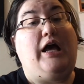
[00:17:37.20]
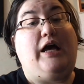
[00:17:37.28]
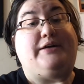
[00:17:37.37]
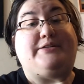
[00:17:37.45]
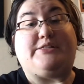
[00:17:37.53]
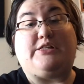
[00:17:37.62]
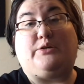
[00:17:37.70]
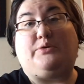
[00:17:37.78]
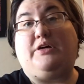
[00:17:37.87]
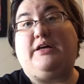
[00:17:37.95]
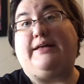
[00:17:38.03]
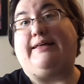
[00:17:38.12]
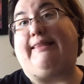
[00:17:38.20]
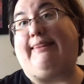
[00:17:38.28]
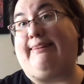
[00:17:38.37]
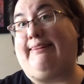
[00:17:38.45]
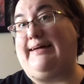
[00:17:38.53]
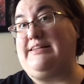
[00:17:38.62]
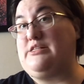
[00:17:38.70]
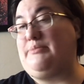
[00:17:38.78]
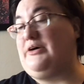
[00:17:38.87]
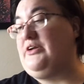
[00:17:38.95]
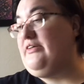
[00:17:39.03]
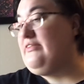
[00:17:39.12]
So that's
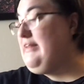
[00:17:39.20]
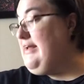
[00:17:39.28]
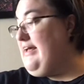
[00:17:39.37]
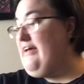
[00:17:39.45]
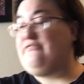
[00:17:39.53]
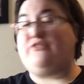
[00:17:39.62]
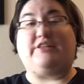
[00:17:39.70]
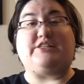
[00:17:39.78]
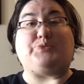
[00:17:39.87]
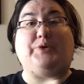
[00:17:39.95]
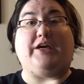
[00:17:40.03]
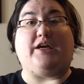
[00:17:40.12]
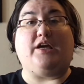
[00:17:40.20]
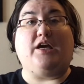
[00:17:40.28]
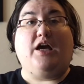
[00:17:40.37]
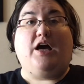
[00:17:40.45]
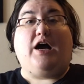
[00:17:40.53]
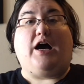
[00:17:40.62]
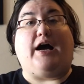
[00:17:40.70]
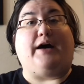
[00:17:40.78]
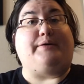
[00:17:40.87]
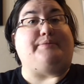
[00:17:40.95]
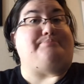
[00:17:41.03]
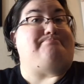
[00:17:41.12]
about it that I have for this week.
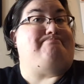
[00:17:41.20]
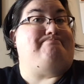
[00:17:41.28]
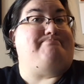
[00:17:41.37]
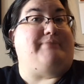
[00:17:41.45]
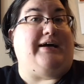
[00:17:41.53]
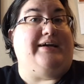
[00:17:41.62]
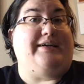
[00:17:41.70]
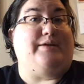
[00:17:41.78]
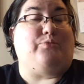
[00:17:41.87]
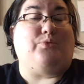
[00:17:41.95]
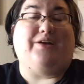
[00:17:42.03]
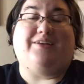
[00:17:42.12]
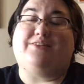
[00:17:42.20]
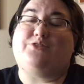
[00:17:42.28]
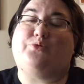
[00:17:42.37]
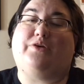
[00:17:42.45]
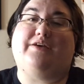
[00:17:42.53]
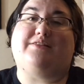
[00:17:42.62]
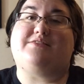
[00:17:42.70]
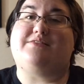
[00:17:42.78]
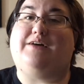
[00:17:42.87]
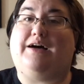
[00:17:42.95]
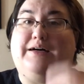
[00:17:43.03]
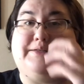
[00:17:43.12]
I am ready to get
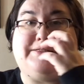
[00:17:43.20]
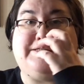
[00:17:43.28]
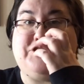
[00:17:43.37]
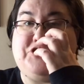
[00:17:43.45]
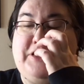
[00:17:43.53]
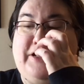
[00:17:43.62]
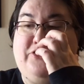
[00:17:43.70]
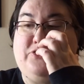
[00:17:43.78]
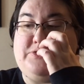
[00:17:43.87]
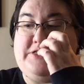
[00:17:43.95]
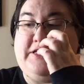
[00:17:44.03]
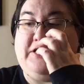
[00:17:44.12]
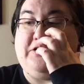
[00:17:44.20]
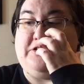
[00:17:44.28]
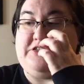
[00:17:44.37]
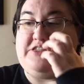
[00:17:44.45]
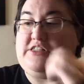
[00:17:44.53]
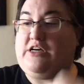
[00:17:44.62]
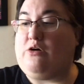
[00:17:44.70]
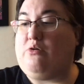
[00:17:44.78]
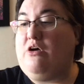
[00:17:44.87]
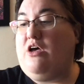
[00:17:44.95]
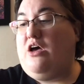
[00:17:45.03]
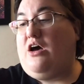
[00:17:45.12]
stitching on those eagles, so
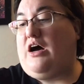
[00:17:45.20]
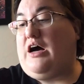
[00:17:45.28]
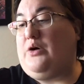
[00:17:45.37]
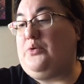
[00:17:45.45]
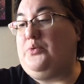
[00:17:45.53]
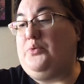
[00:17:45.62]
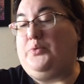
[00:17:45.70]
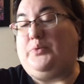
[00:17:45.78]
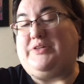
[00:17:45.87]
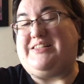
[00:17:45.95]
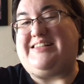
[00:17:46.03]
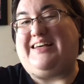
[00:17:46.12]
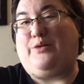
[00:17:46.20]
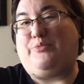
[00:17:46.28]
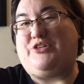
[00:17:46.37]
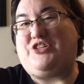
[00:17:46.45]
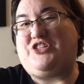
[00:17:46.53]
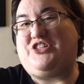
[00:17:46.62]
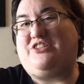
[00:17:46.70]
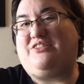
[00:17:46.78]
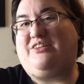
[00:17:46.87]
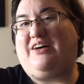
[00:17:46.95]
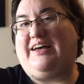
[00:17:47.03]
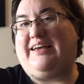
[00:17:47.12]
we'll see how much
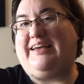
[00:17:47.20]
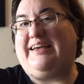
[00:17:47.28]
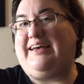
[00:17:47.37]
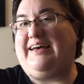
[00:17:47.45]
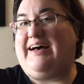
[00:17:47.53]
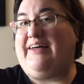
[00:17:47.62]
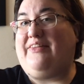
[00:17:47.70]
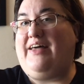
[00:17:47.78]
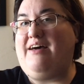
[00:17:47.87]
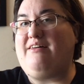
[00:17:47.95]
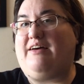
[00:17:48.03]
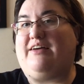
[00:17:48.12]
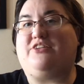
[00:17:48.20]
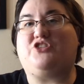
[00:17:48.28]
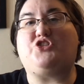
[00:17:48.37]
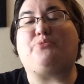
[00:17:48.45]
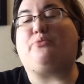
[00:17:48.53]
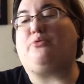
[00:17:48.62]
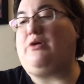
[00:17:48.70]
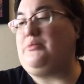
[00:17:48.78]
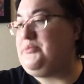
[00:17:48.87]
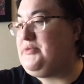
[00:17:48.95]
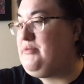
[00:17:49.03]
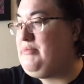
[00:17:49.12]
I can get on that. I should
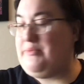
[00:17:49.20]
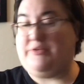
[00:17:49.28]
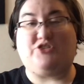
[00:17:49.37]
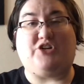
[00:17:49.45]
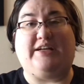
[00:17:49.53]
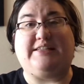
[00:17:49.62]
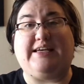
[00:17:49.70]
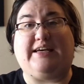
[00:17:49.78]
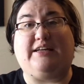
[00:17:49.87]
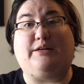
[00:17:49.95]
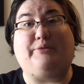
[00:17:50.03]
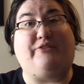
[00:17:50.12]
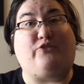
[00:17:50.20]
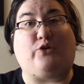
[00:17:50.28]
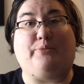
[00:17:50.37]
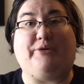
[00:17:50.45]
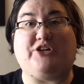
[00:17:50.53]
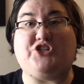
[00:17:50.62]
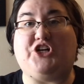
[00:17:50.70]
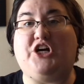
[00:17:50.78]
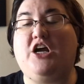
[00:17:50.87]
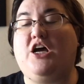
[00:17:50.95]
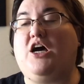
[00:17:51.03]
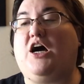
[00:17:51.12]
probably maybe try taking a before picture
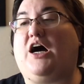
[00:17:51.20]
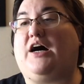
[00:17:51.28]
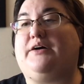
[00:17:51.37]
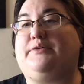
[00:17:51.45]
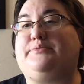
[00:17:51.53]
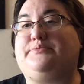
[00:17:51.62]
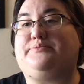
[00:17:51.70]
and